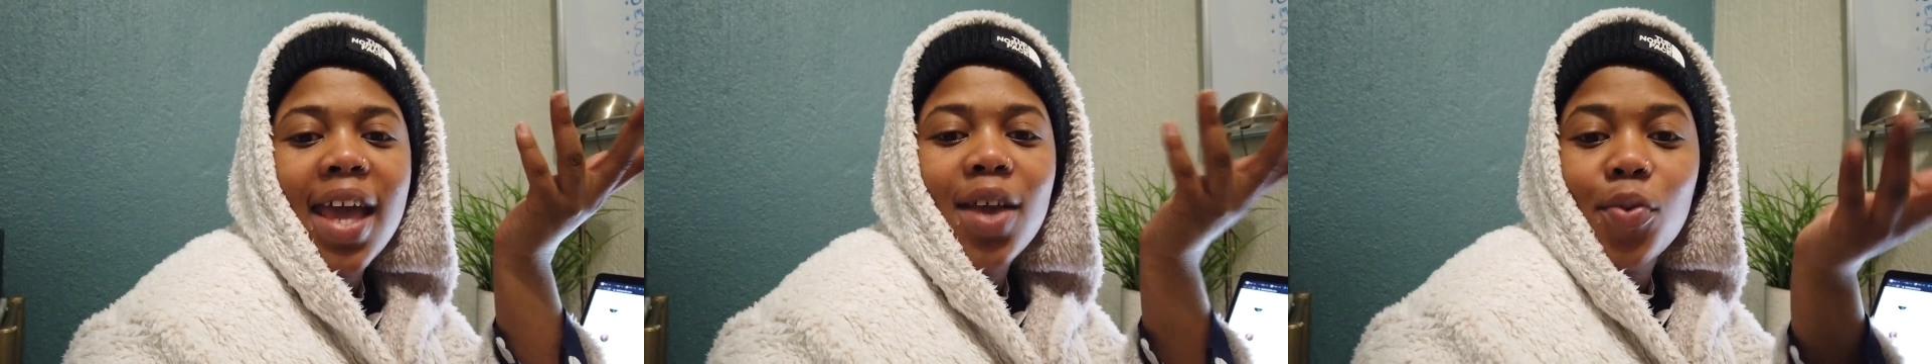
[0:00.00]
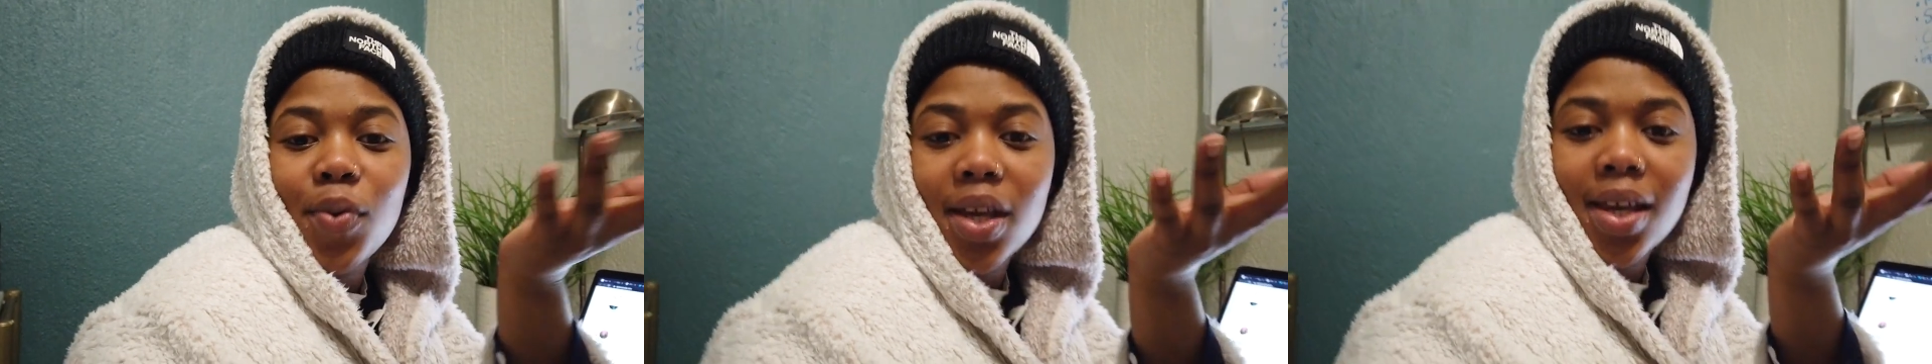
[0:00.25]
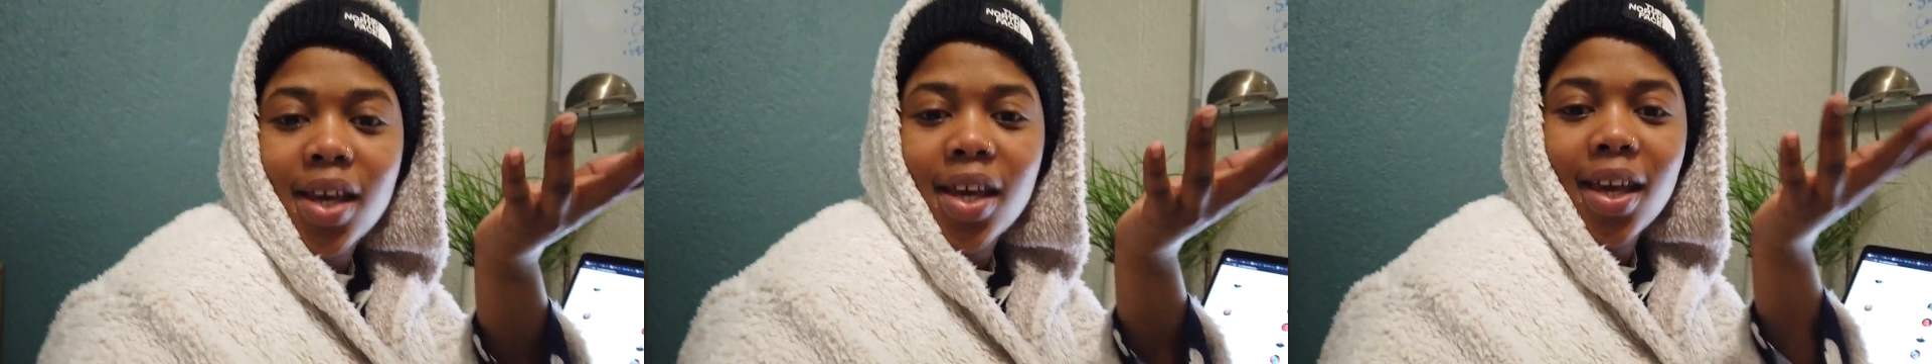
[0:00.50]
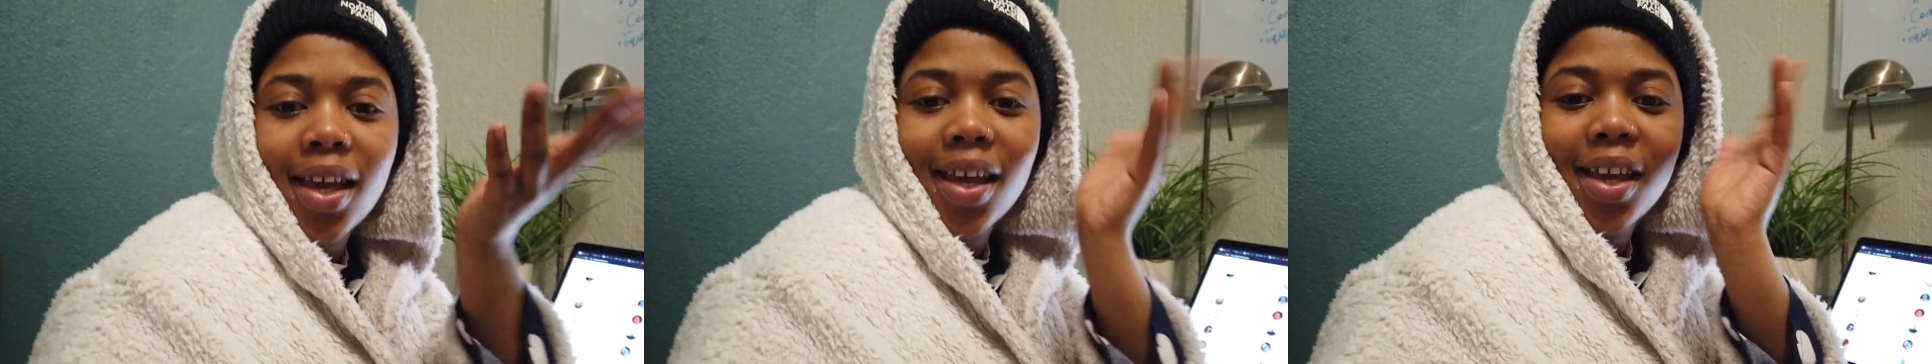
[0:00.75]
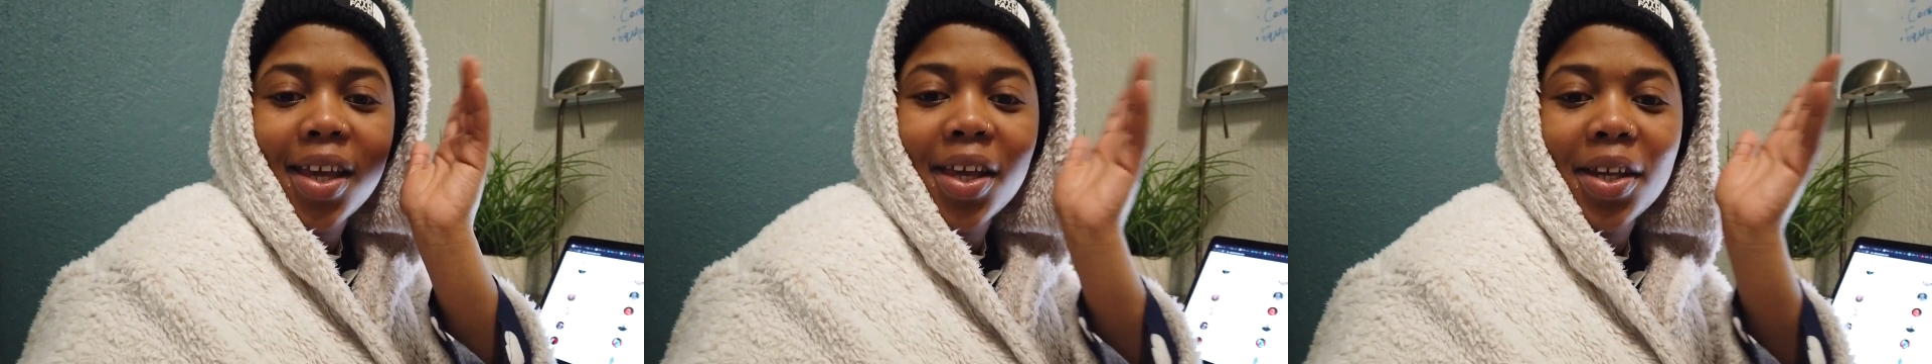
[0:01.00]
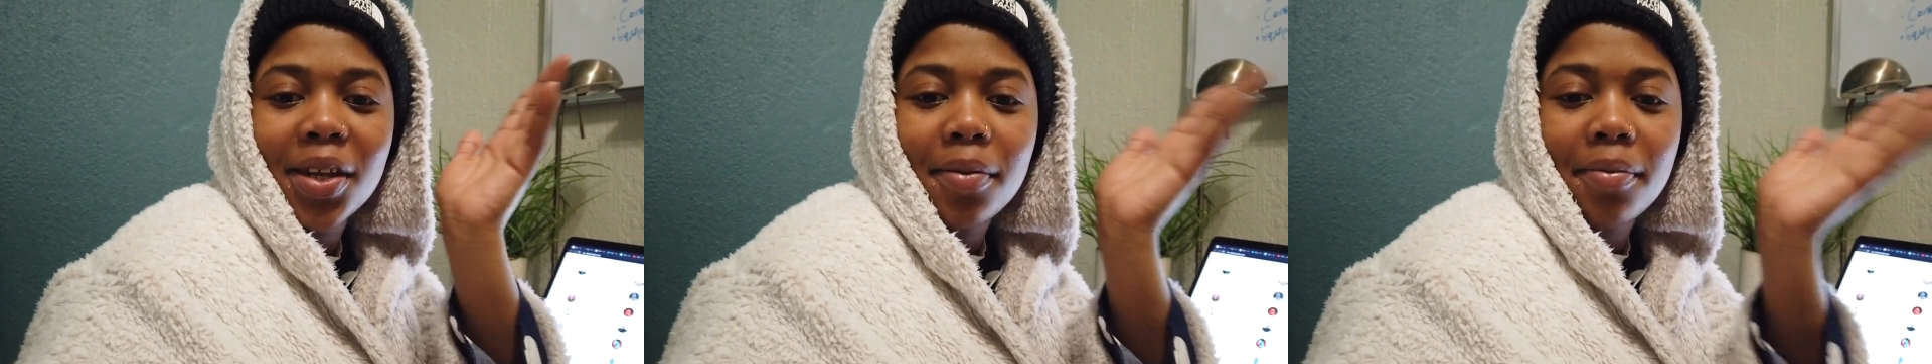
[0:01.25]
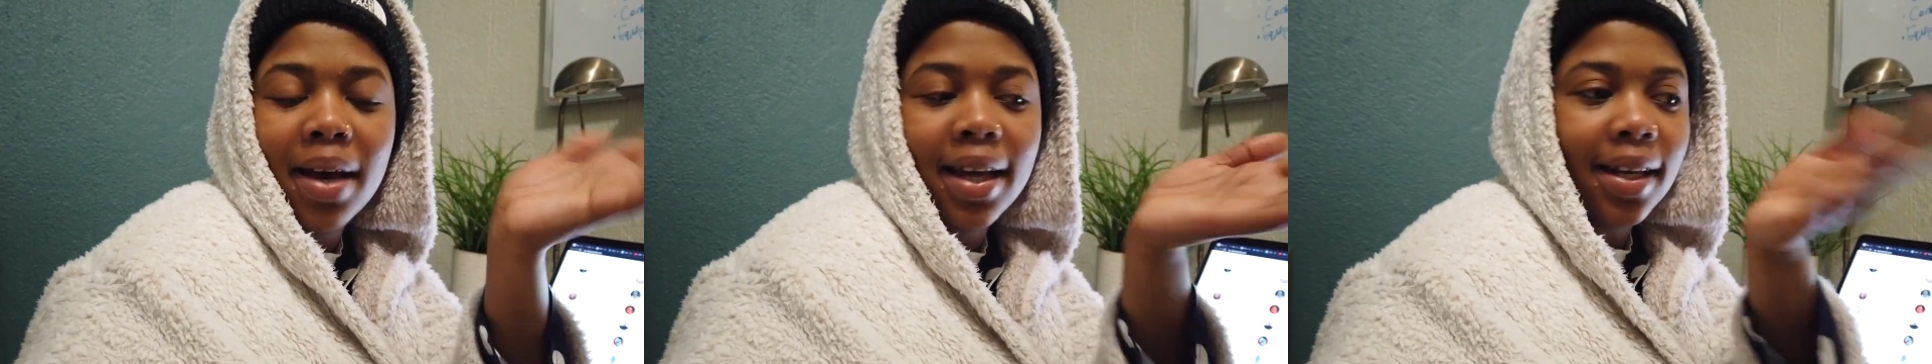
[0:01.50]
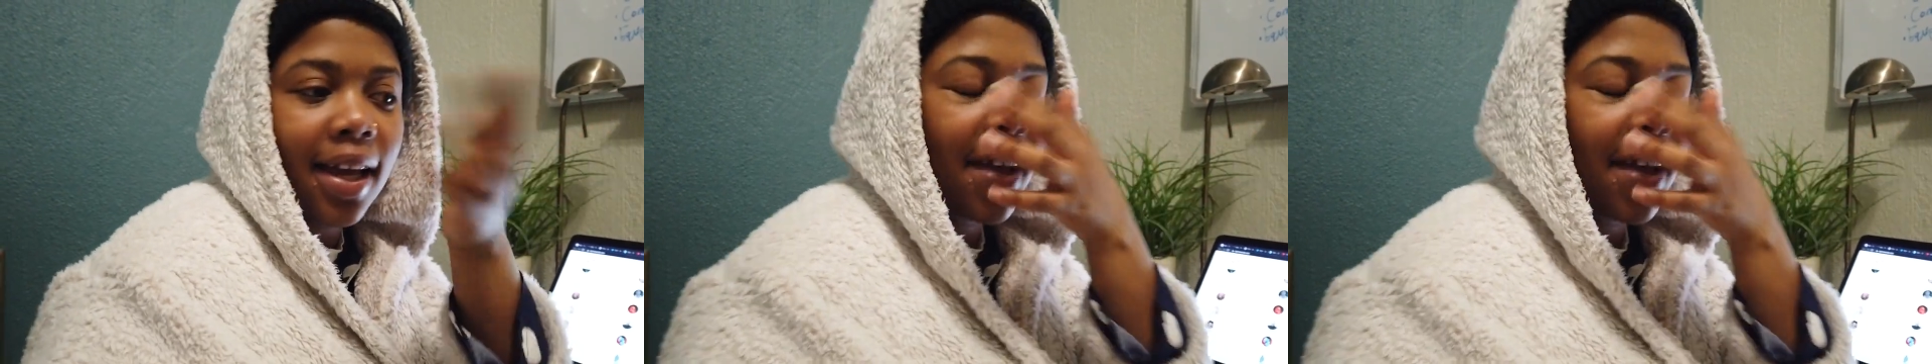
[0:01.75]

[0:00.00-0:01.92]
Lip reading: a week in my